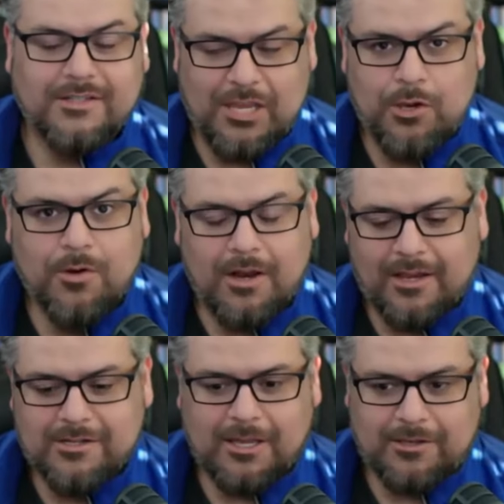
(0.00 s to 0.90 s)
And you can
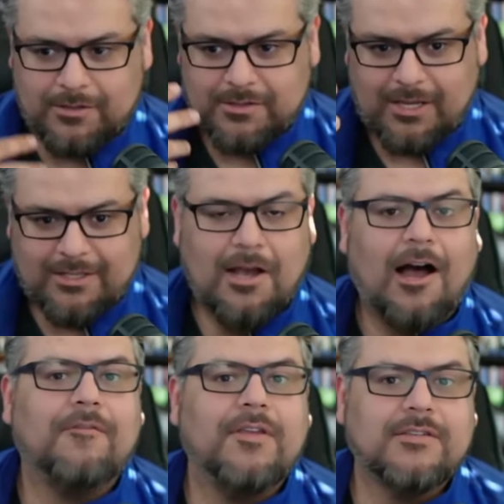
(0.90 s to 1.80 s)
actually it's
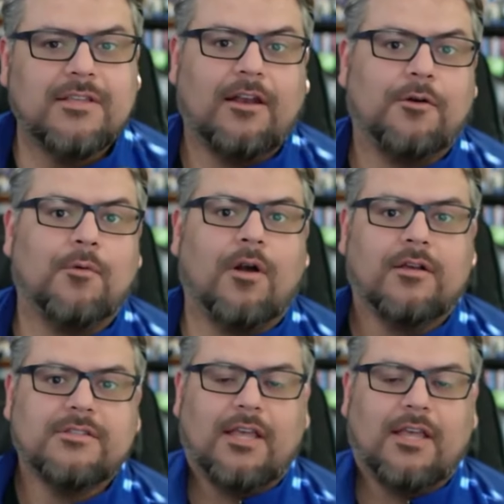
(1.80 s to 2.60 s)
obvious that it works.